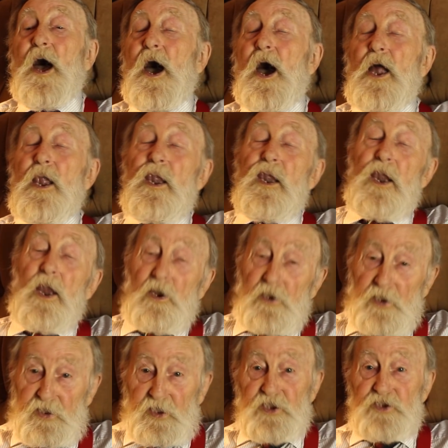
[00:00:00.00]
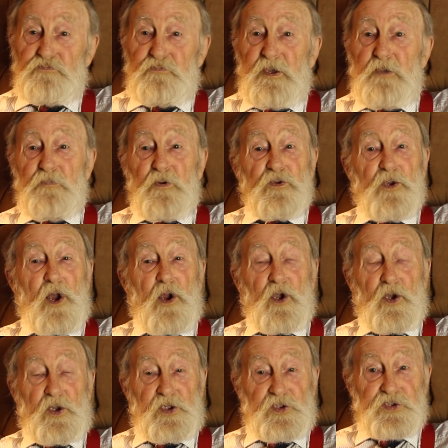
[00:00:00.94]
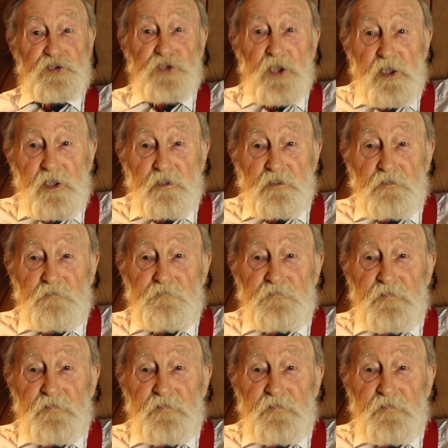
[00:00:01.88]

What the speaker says: a lot of these people are going to see it,